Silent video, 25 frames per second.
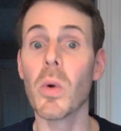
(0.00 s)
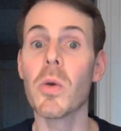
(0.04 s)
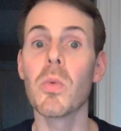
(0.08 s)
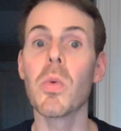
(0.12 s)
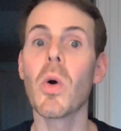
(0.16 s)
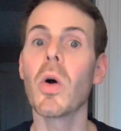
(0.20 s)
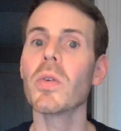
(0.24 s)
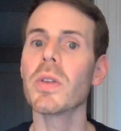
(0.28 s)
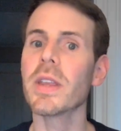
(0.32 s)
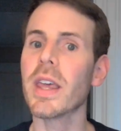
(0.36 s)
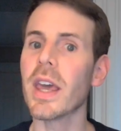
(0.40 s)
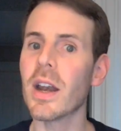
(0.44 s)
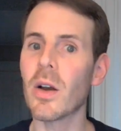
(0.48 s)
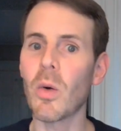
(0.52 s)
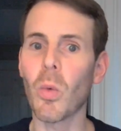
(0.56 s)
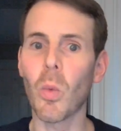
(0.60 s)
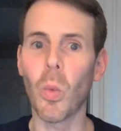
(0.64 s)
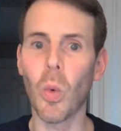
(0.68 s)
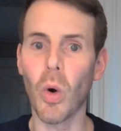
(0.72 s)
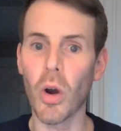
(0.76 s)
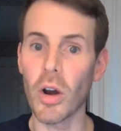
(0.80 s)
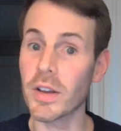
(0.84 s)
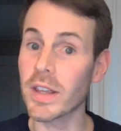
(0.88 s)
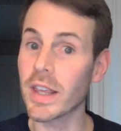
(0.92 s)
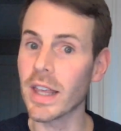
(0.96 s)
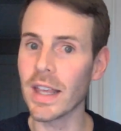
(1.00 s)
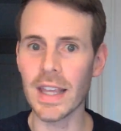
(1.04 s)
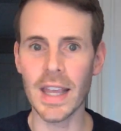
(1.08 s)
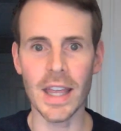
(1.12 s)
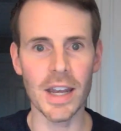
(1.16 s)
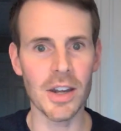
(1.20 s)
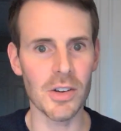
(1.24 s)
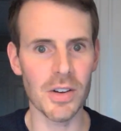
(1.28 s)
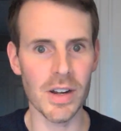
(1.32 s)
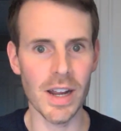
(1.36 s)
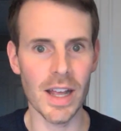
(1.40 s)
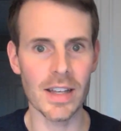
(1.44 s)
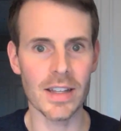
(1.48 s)
We won't get a working
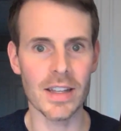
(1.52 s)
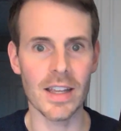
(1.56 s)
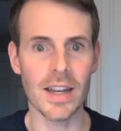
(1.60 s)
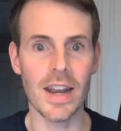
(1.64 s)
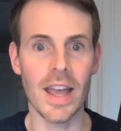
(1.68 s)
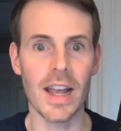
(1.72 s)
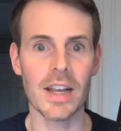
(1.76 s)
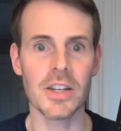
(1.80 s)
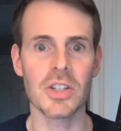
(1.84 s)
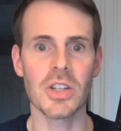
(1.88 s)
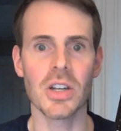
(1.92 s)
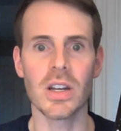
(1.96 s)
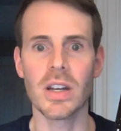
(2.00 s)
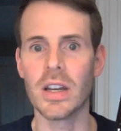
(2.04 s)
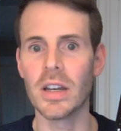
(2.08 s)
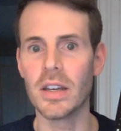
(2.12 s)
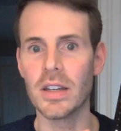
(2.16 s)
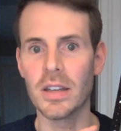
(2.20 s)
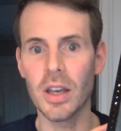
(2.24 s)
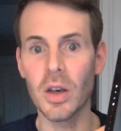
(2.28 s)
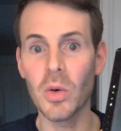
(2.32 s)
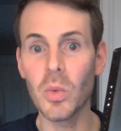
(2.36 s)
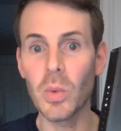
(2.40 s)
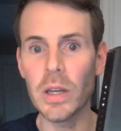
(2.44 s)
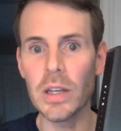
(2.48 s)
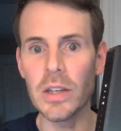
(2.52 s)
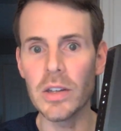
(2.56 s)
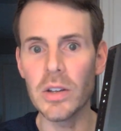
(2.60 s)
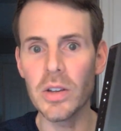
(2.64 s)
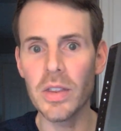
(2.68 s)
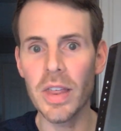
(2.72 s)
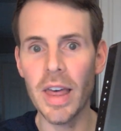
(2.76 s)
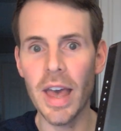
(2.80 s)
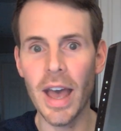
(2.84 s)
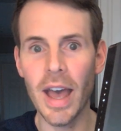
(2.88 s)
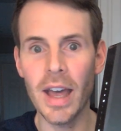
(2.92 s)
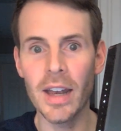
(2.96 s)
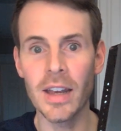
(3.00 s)
internet connection until we do
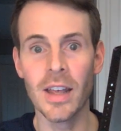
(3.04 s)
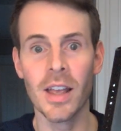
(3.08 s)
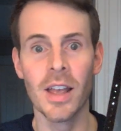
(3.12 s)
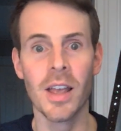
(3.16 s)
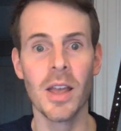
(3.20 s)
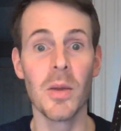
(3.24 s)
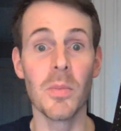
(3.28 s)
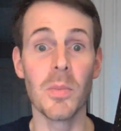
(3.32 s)
that